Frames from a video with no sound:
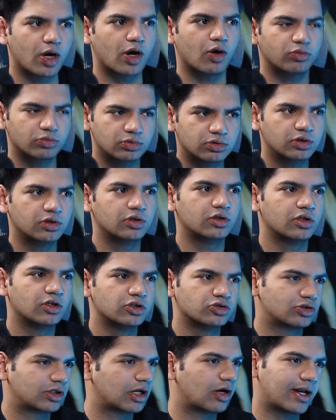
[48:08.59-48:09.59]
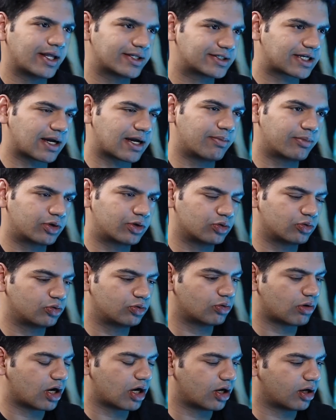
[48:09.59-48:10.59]
Wow. So now let's come to
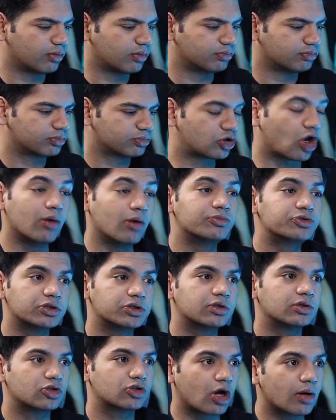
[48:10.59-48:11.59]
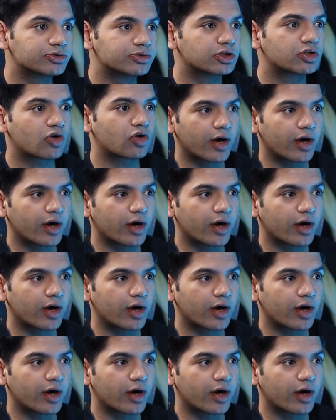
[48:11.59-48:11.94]
Thomson